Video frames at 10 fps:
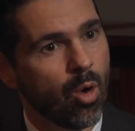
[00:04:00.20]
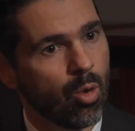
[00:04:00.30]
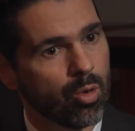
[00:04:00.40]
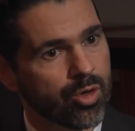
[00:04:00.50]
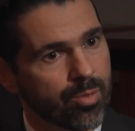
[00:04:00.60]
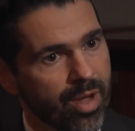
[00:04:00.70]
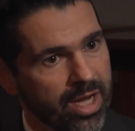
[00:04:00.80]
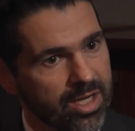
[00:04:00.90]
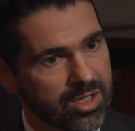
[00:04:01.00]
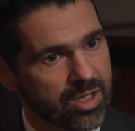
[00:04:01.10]
older
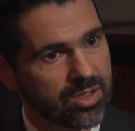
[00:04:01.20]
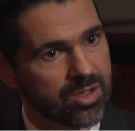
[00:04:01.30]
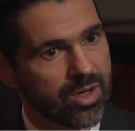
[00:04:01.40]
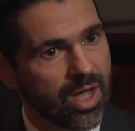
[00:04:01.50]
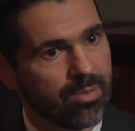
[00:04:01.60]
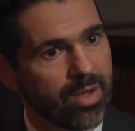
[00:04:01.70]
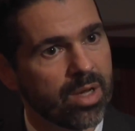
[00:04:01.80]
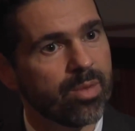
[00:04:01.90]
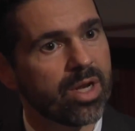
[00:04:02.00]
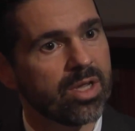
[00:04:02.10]
patients who'd had many,
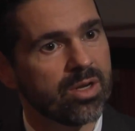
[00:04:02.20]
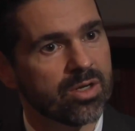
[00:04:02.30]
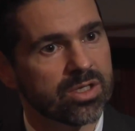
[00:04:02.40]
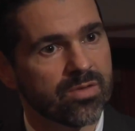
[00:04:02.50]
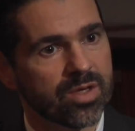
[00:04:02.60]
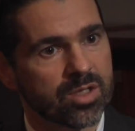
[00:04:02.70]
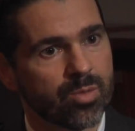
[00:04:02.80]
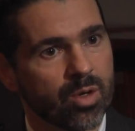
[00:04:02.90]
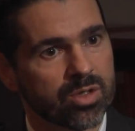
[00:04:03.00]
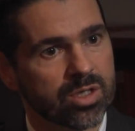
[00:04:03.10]
many years of
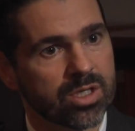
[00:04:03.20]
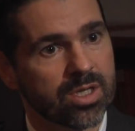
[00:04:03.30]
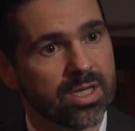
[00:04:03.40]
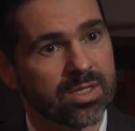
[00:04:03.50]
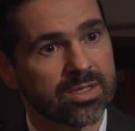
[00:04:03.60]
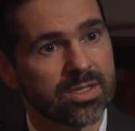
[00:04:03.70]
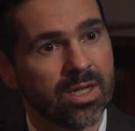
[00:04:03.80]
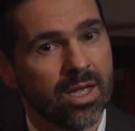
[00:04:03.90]
exposure to this.